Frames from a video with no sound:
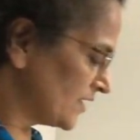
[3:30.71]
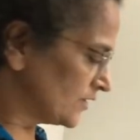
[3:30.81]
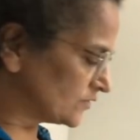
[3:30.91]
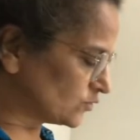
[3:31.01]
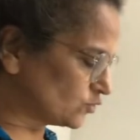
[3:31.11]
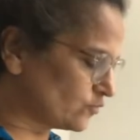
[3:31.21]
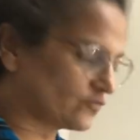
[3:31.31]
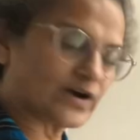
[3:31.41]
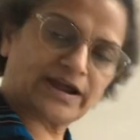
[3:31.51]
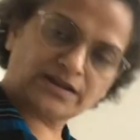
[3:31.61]
So to
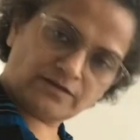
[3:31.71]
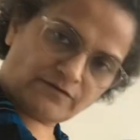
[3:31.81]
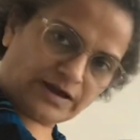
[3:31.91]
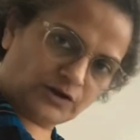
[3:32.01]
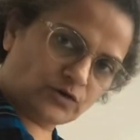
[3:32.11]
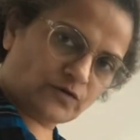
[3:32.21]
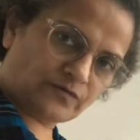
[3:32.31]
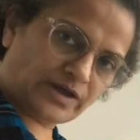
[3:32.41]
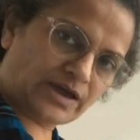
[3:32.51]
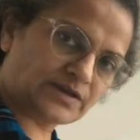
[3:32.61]
find the value of
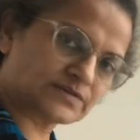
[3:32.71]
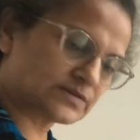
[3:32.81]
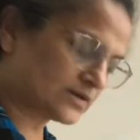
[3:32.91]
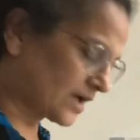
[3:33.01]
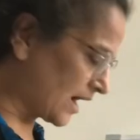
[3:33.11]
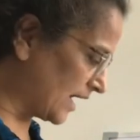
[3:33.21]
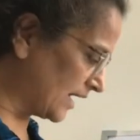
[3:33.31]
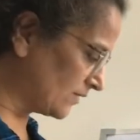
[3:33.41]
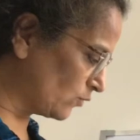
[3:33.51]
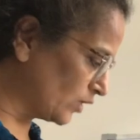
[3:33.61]
x,
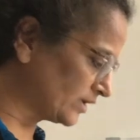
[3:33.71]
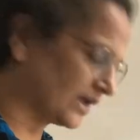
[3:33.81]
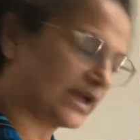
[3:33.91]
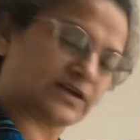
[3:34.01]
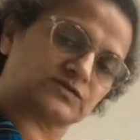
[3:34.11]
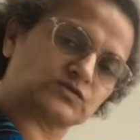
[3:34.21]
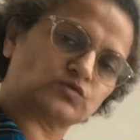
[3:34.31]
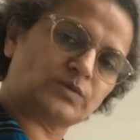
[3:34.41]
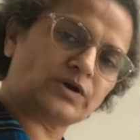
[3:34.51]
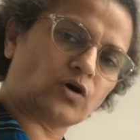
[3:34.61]
I want x to
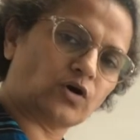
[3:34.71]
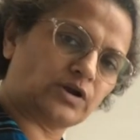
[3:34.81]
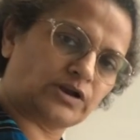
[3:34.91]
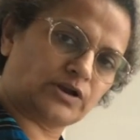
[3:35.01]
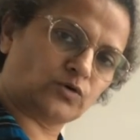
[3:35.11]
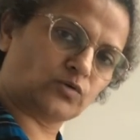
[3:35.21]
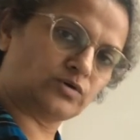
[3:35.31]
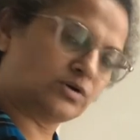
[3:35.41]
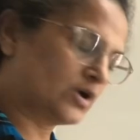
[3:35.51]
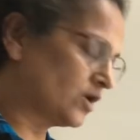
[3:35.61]
be all alone
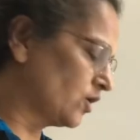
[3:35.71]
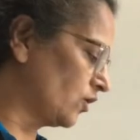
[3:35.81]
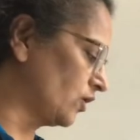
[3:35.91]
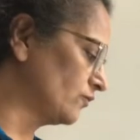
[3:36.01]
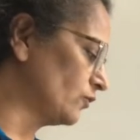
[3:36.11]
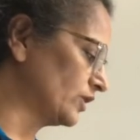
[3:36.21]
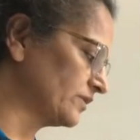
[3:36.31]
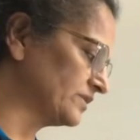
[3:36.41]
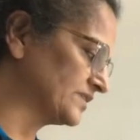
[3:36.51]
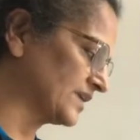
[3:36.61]
on
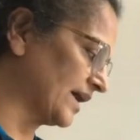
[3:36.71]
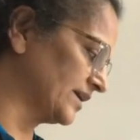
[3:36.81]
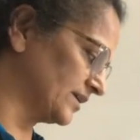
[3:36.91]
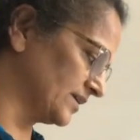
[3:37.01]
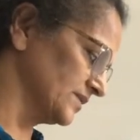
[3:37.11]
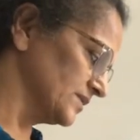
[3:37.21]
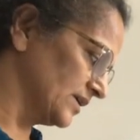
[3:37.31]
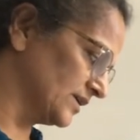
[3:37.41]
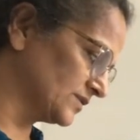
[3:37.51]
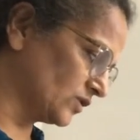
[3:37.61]
whatever side it is.
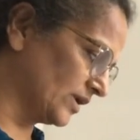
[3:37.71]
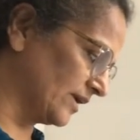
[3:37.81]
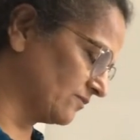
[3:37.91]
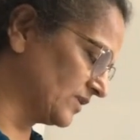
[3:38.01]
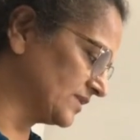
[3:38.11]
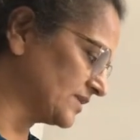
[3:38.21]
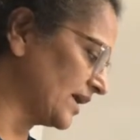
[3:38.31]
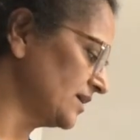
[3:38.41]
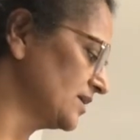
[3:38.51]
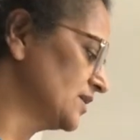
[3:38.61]
It is on left hand
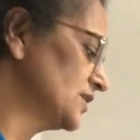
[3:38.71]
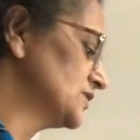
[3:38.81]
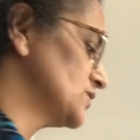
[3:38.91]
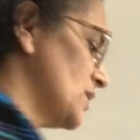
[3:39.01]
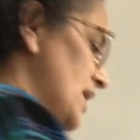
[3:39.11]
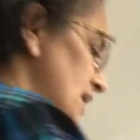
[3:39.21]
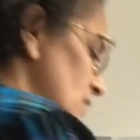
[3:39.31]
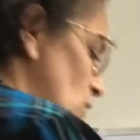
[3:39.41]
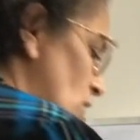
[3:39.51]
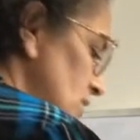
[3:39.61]
side. So I
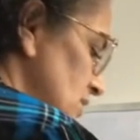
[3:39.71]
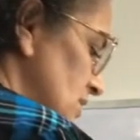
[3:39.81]
want